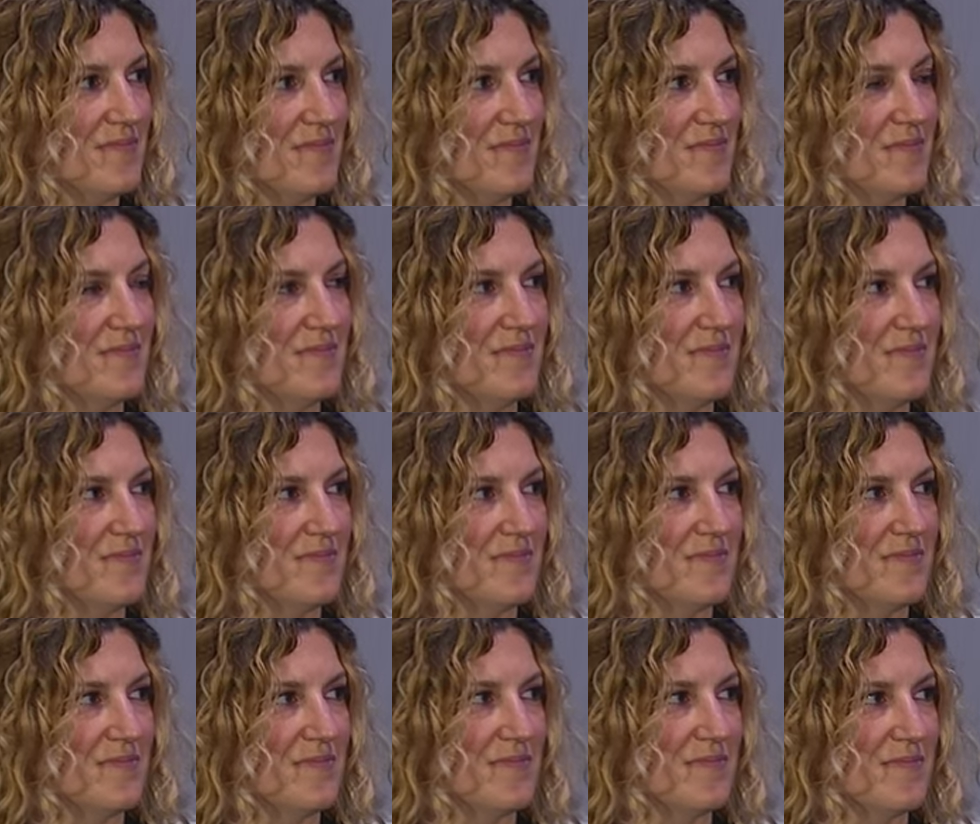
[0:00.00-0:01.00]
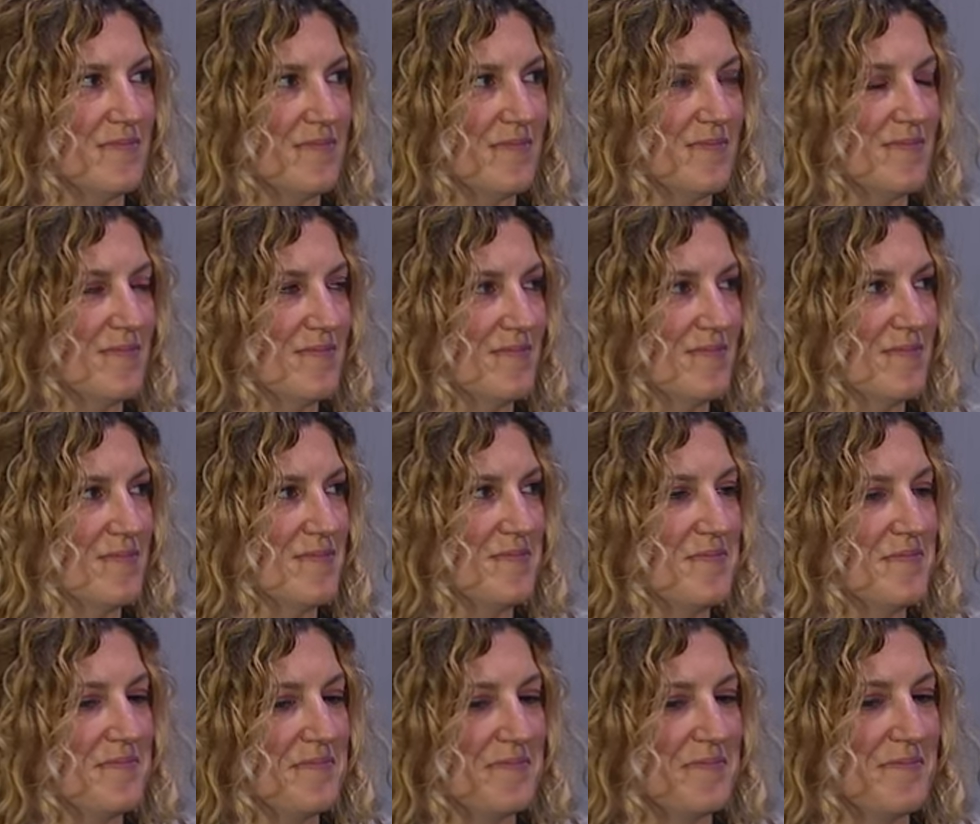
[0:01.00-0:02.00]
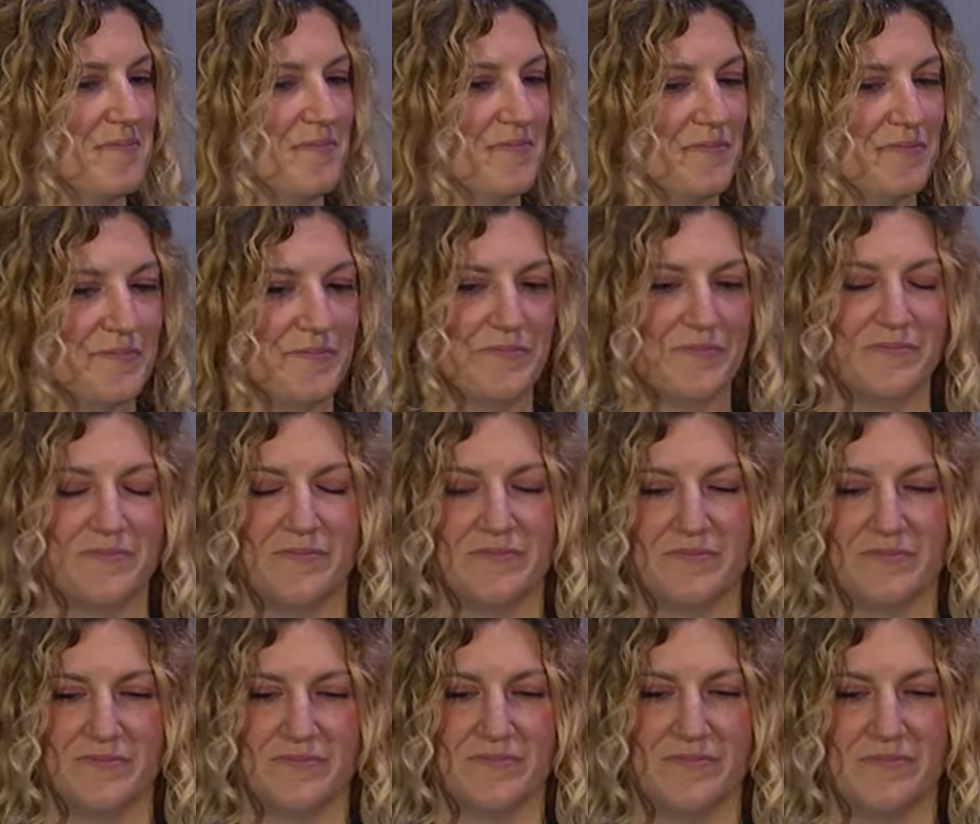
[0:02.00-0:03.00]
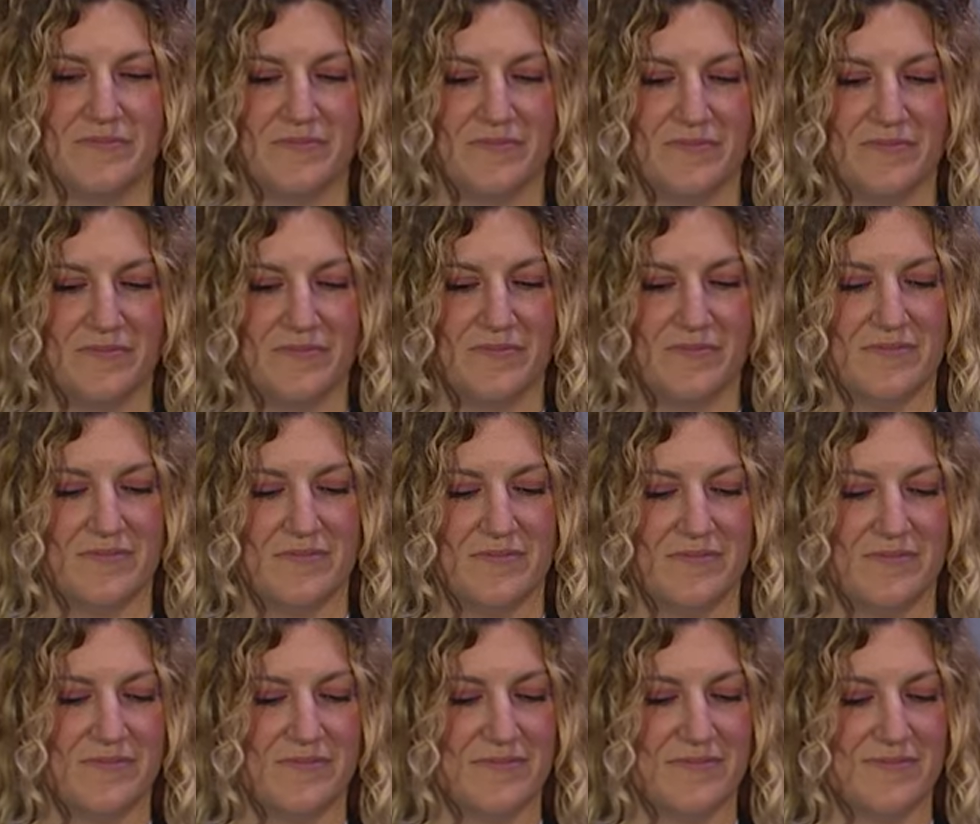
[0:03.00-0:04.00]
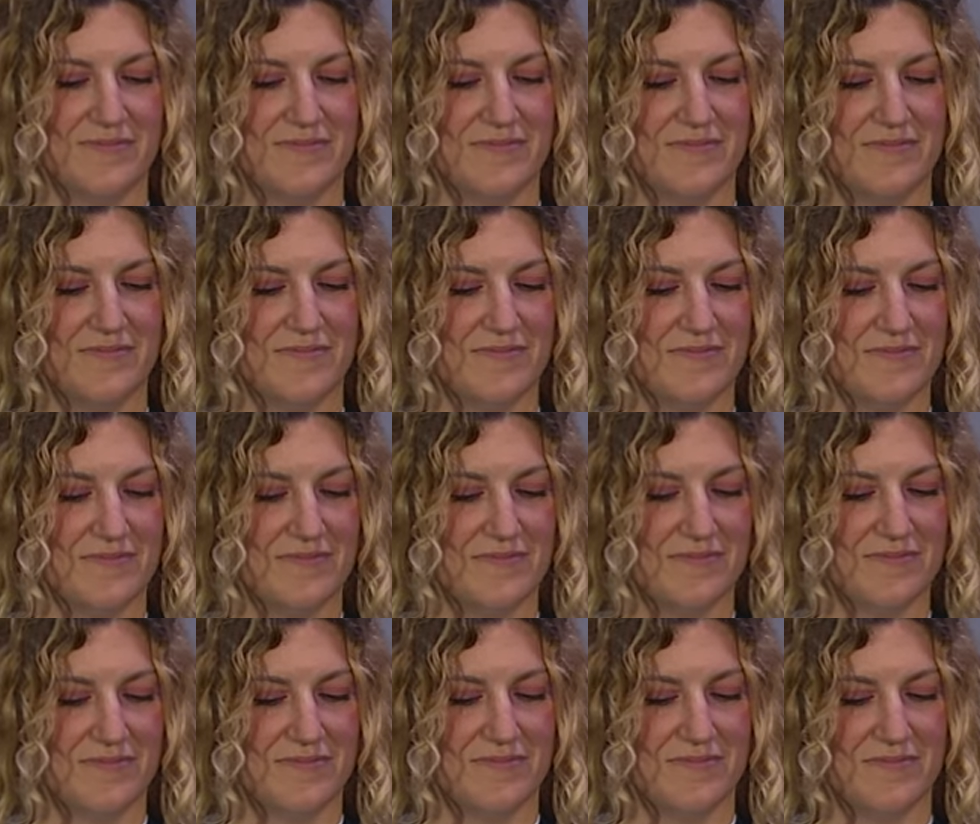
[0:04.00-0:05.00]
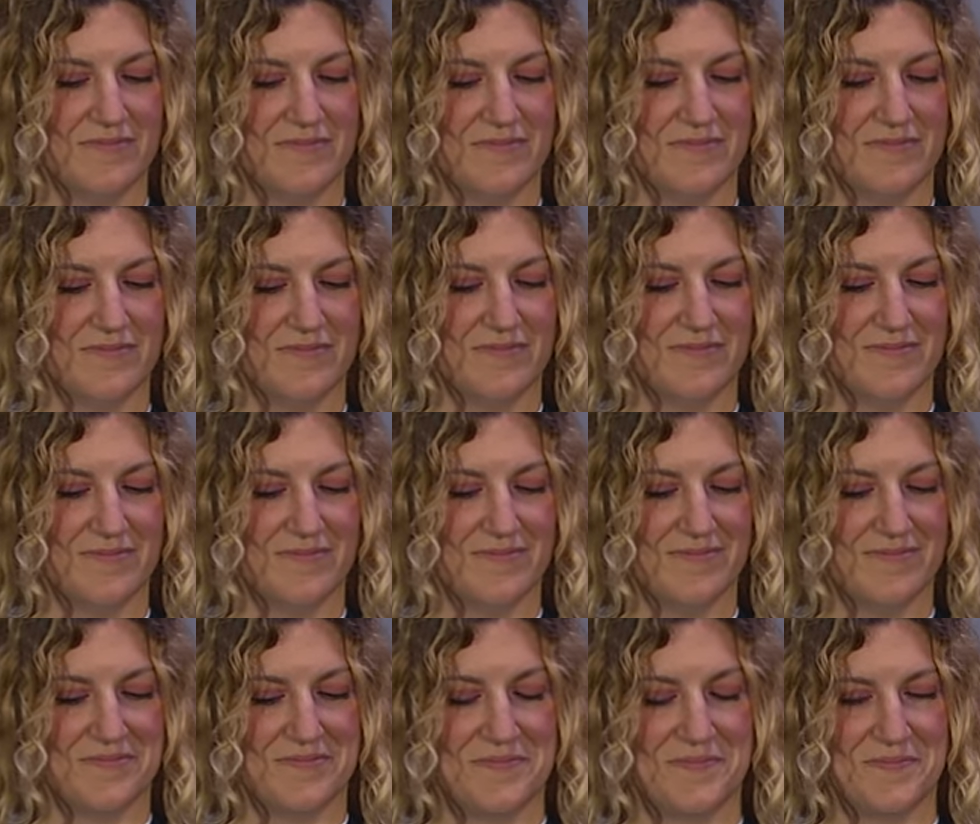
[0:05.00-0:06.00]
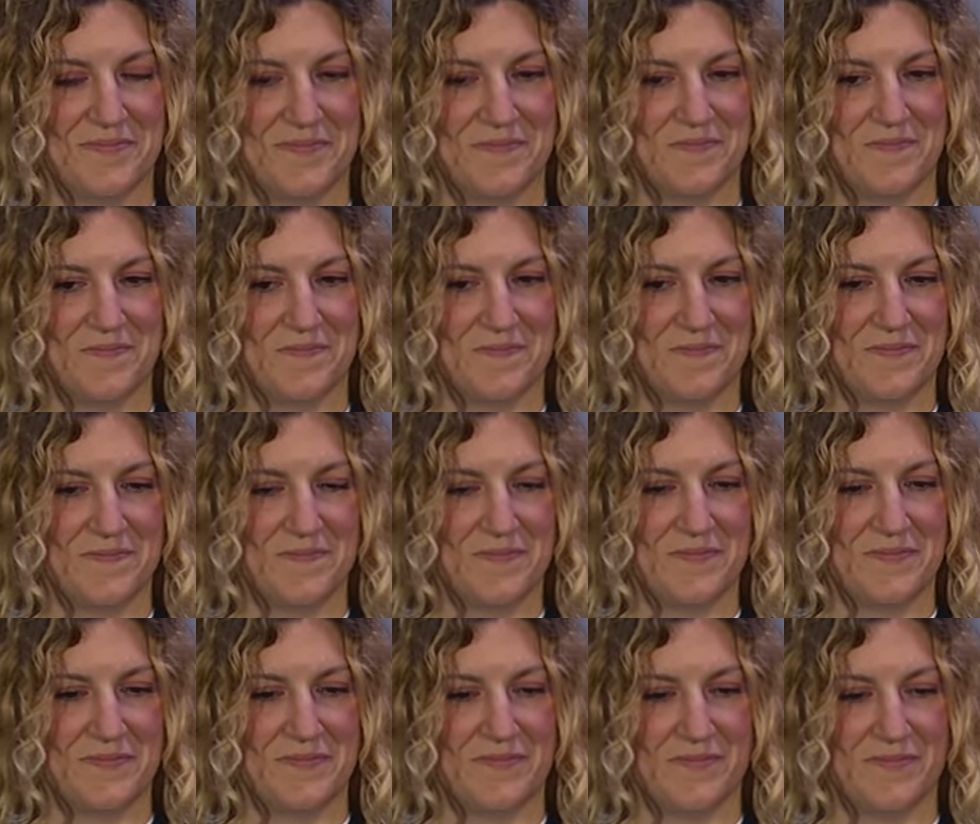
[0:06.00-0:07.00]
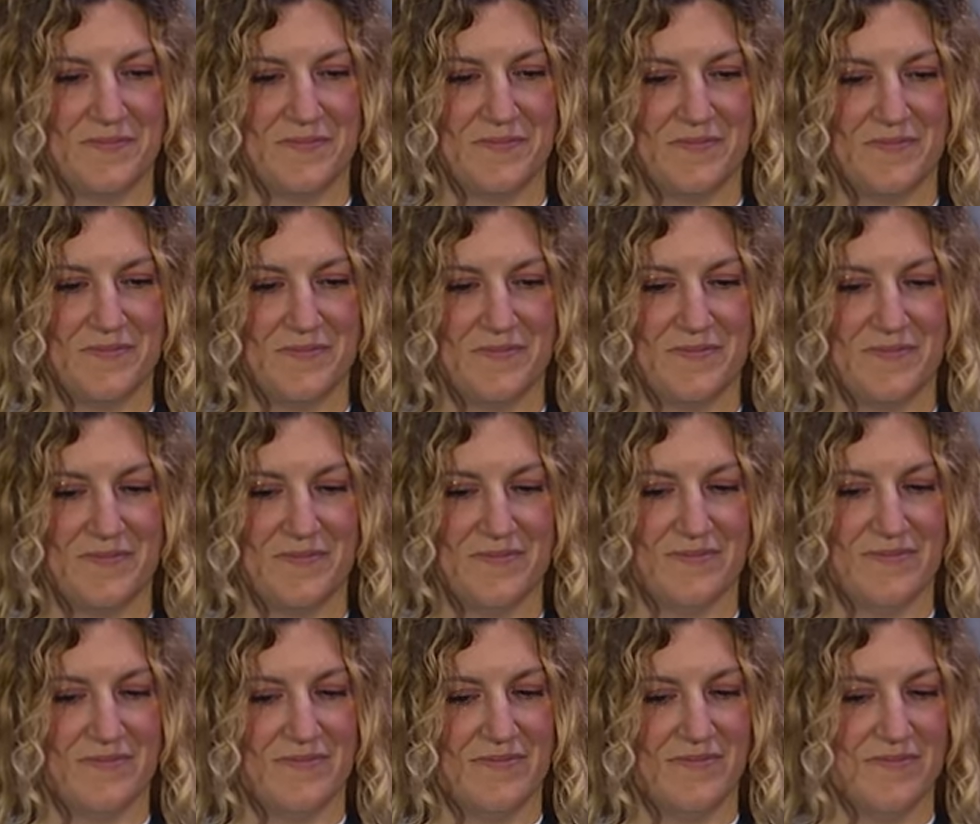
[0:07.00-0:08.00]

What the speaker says: (not speaking)